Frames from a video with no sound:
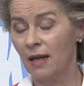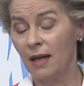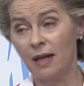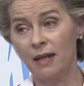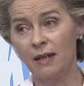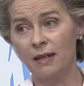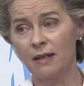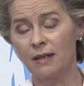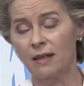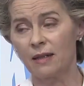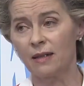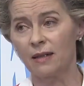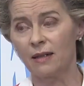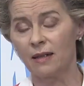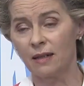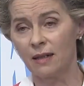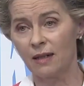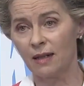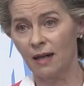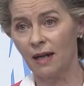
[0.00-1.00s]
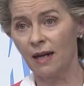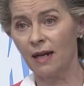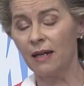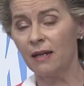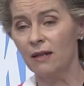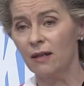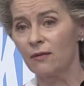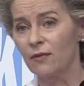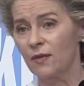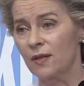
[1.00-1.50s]
And
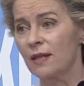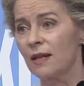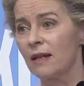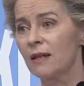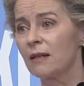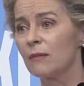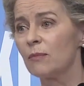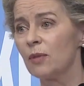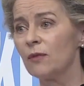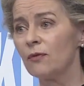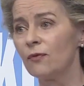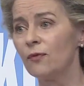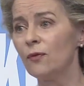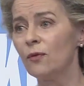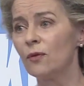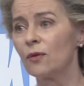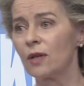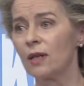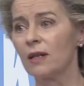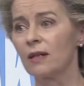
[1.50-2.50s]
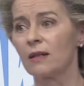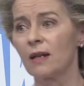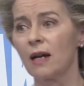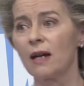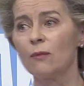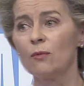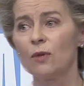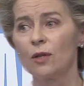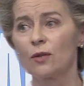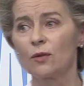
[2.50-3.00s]
I have said it before, and
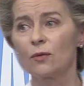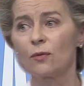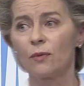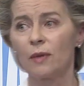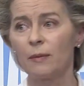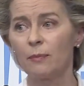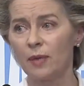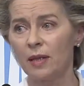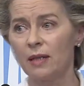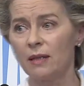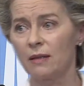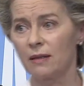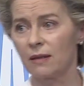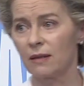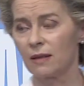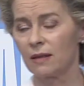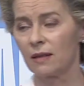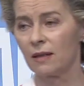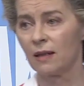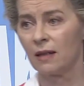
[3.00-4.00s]
I want to repeat it.